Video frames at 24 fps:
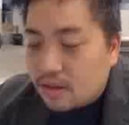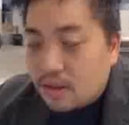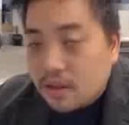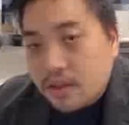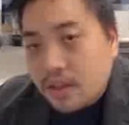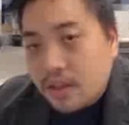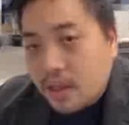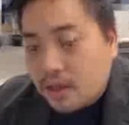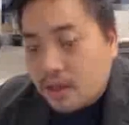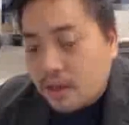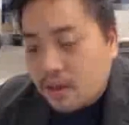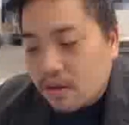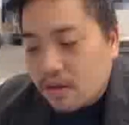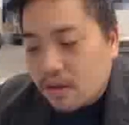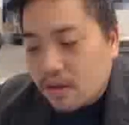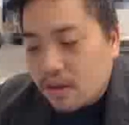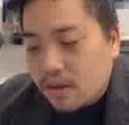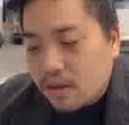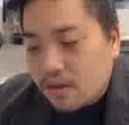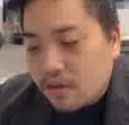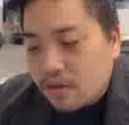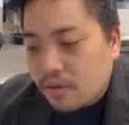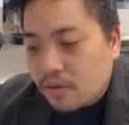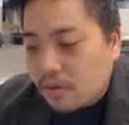Download
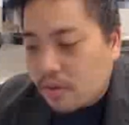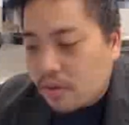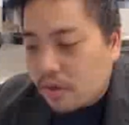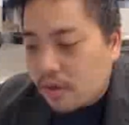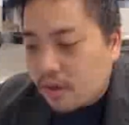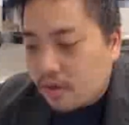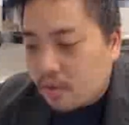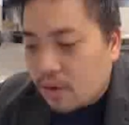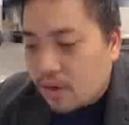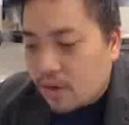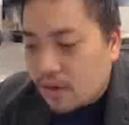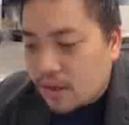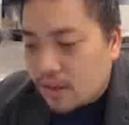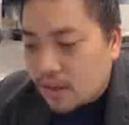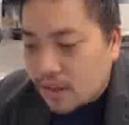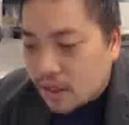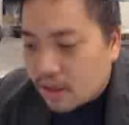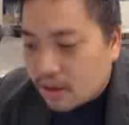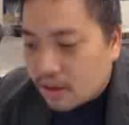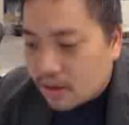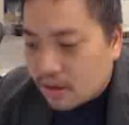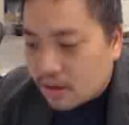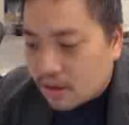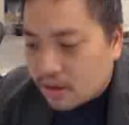it to where you want it to
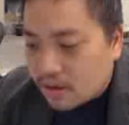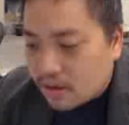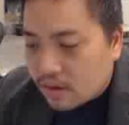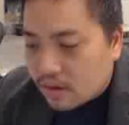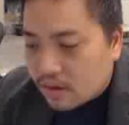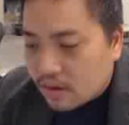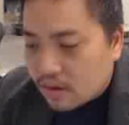download.